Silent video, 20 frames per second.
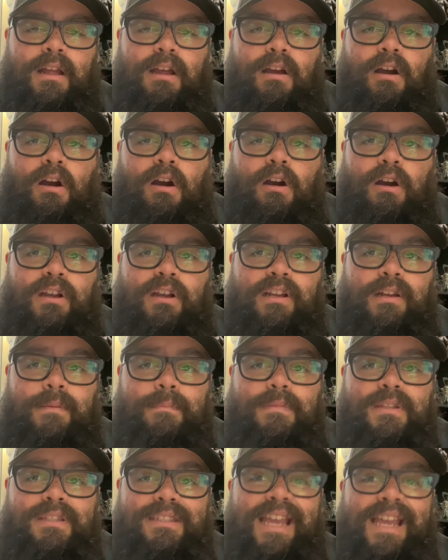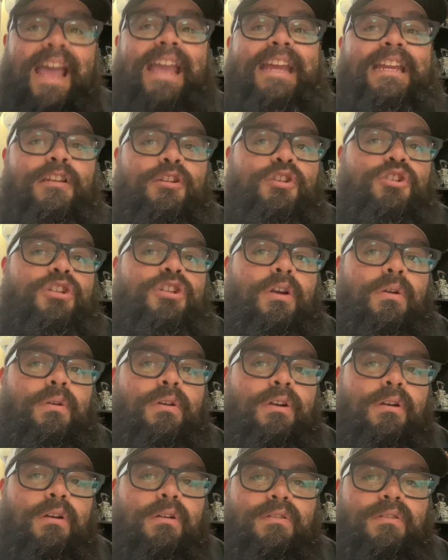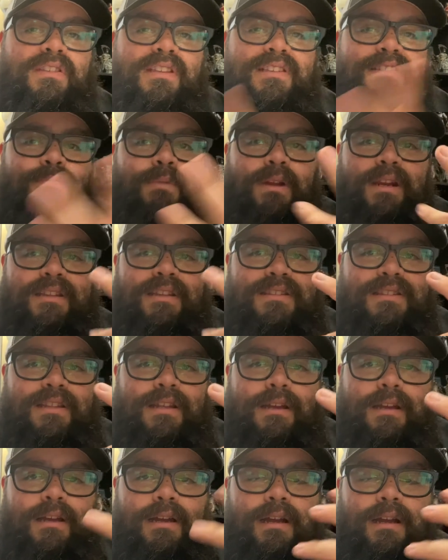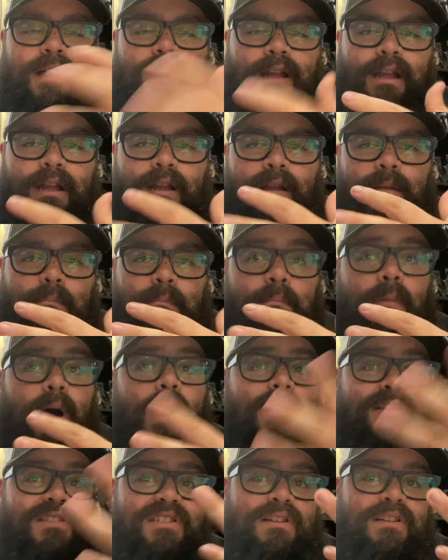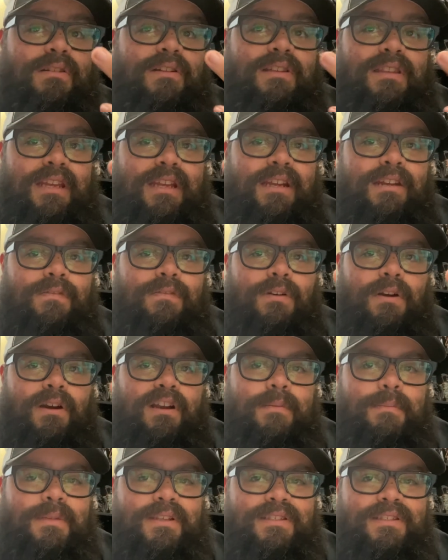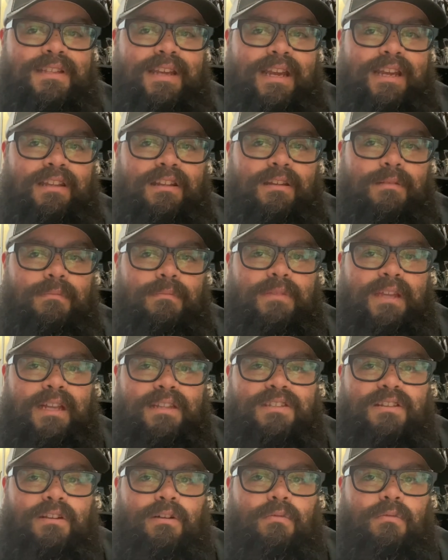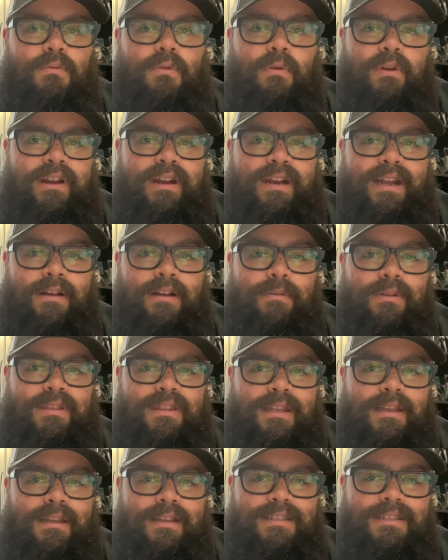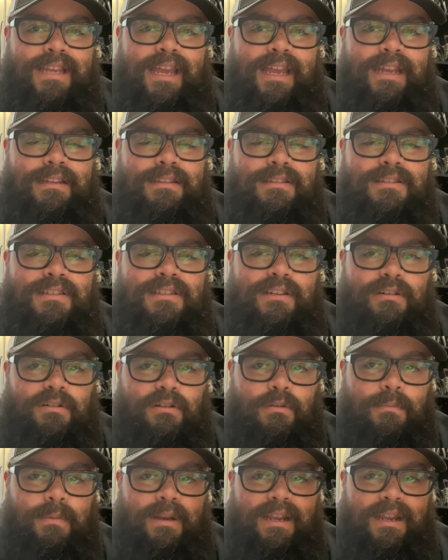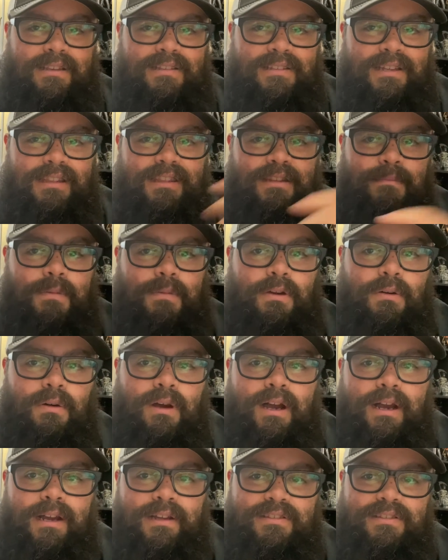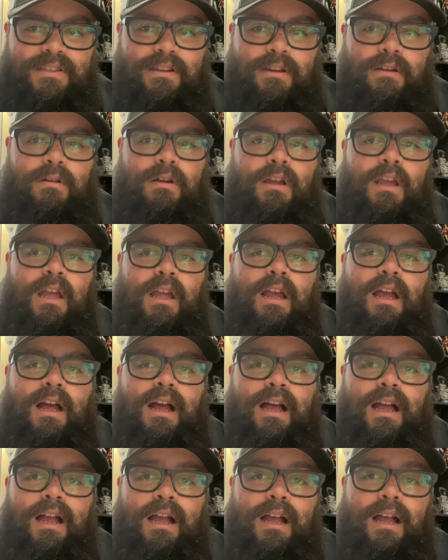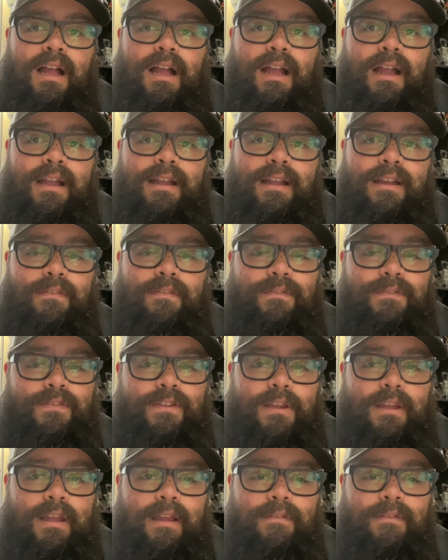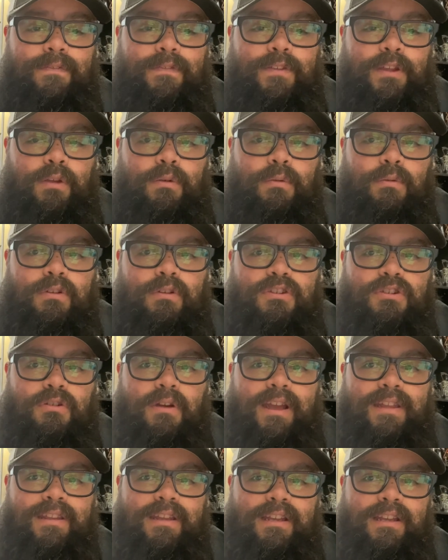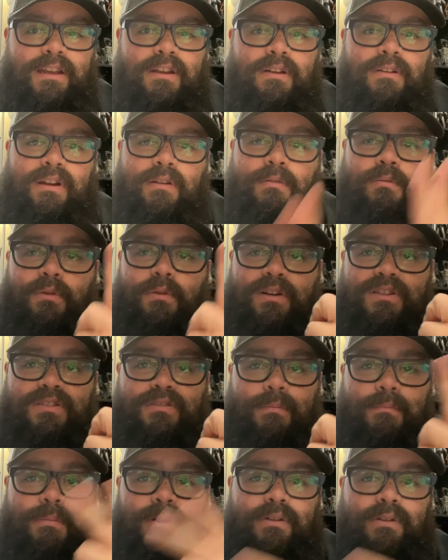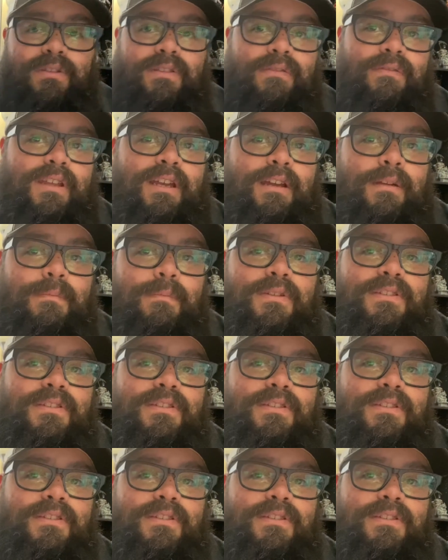Arkham Titan Joker. This is when he's the monster at the end of Arkham Asylum that's all roided out with the Titan serum, and he's got the mohawk. So if you try the code, it works for both of them.